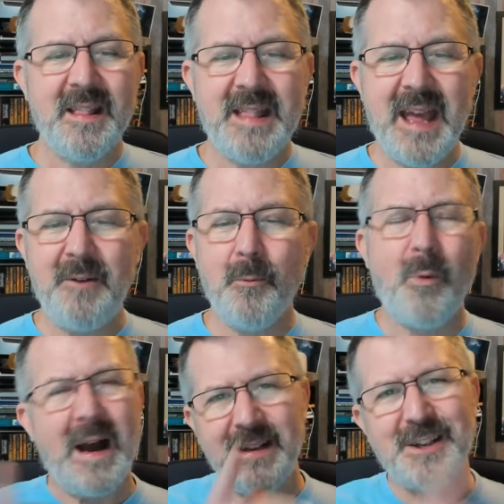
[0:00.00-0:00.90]
then
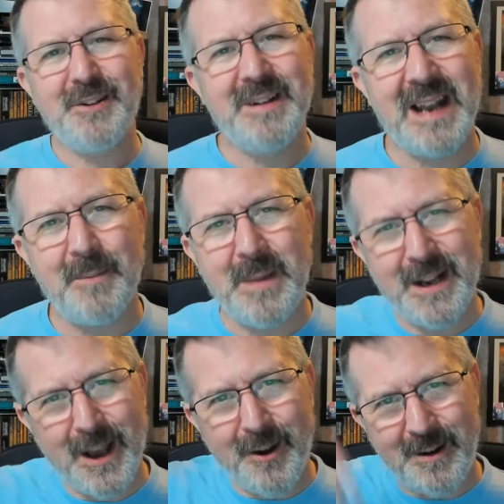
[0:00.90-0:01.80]
why don't you let me
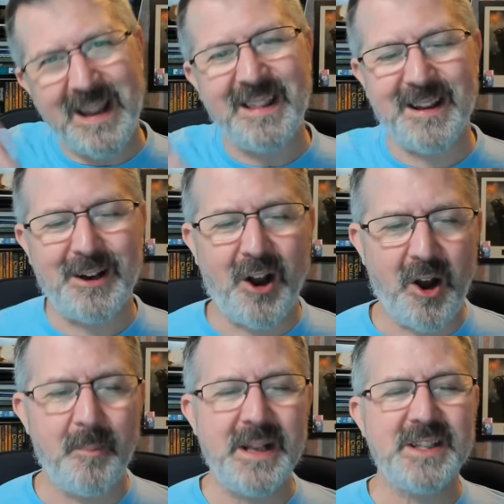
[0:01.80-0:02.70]
know in the
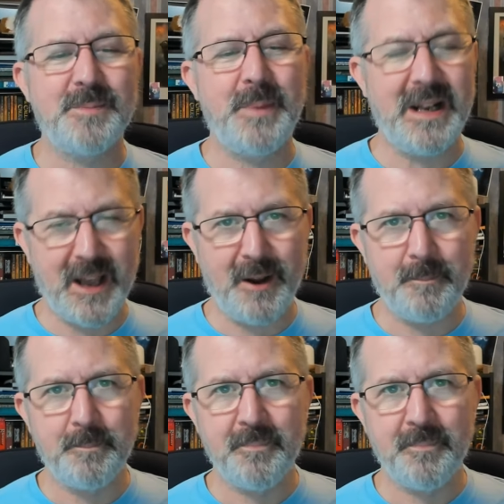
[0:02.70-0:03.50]
comments below?